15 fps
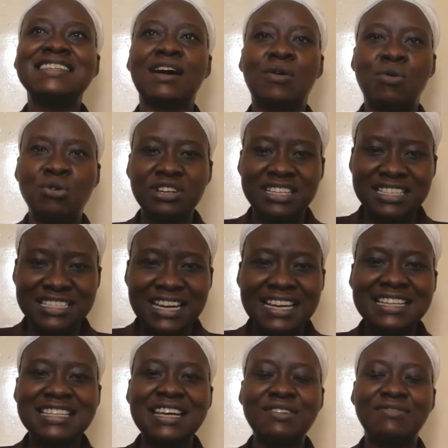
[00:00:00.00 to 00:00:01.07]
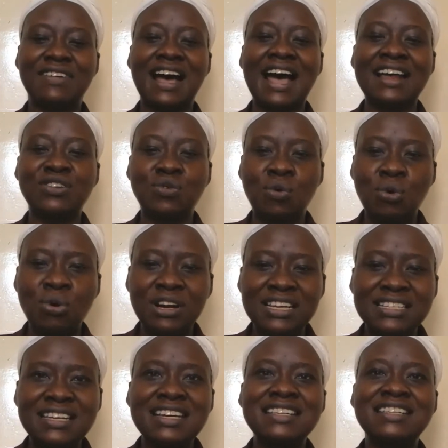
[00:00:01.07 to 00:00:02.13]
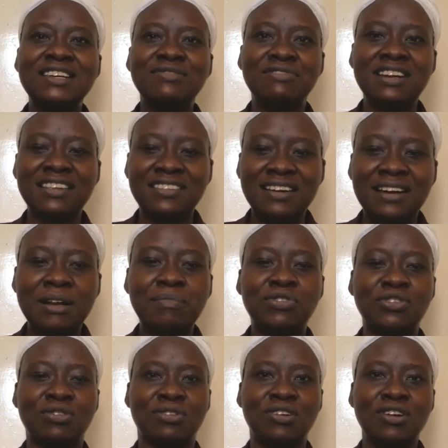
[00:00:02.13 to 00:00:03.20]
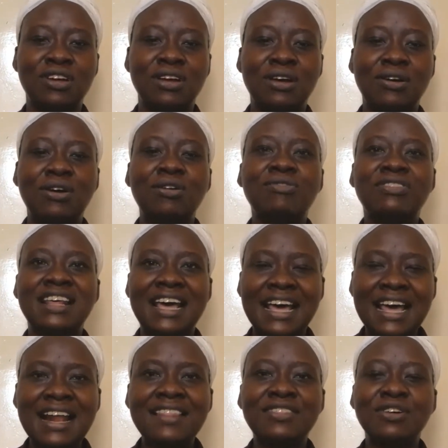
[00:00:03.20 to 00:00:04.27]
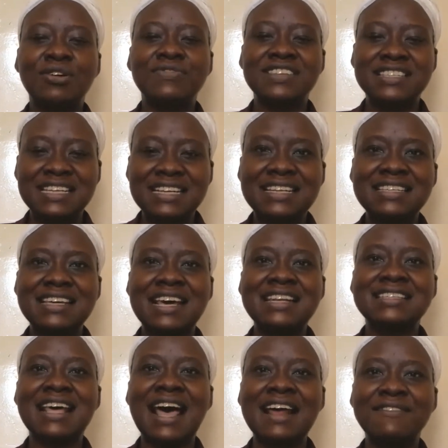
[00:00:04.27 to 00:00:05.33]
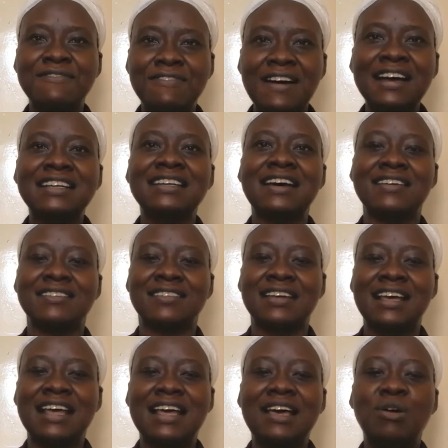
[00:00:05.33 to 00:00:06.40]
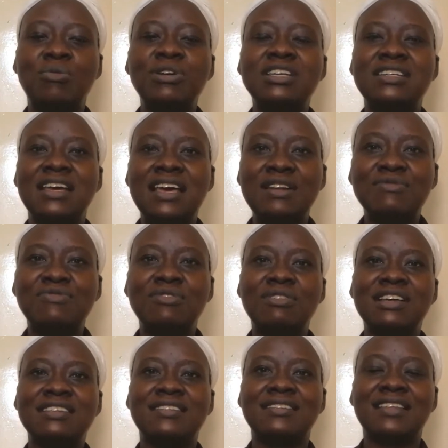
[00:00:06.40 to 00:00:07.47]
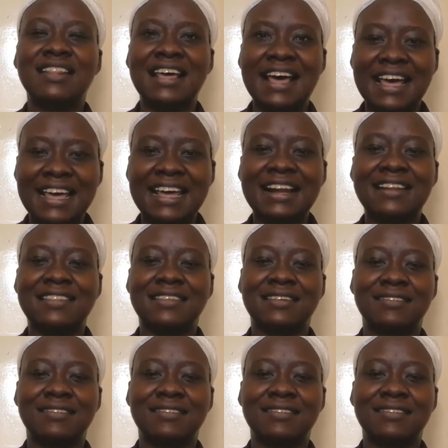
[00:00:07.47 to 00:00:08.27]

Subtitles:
is a quantitative and qualitative description of the health of citizens and factors which influence their health.